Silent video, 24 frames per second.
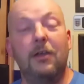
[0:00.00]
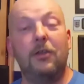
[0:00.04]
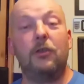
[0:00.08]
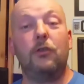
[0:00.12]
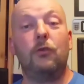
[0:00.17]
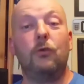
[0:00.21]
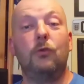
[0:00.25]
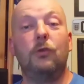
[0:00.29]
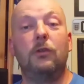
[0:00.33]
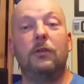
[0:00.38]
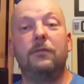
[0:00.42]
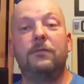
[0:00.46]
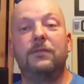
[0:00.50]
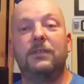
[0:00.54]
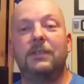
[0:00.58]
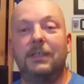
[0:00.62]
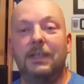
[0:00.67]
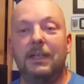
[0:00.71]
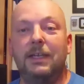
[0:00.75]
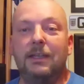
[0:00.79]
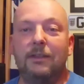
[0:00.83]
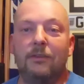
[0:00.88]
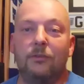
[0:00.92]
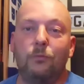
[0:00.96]
you'll have
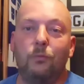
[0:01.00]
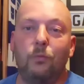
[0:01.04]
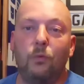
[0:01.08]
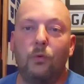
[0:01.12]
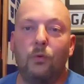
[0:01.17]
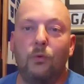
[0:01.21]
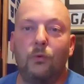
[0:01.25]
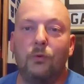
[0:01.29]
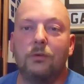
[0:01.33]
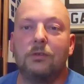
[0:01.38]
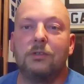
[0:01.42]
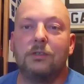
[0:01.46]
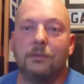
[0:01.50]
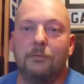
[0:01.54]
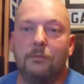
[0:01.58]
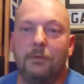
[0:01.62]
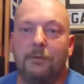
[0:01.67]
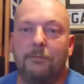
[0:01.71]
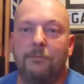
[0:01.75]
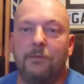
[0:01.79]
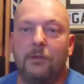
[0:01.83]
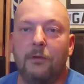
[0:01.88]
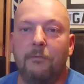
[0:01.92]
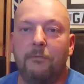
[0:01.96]
seen the walks that
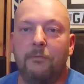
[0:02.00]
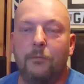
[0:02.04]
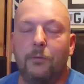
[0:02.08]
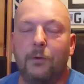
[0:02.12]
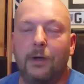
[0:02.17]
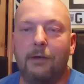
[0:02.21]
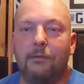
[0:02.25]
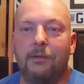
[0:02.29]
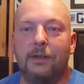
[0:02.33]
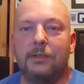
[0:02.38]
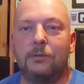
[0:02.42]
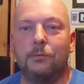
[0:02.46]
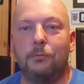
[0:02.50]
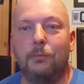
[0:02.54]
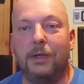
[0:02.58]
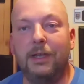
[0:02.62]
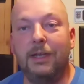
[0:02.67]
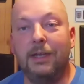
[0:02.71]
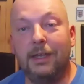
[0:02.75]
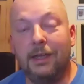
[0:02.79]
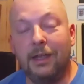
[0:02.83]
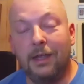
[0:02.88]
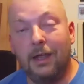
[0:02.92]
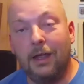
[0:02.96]
we've done throughout this
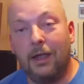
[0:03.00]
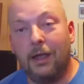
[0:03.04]
week.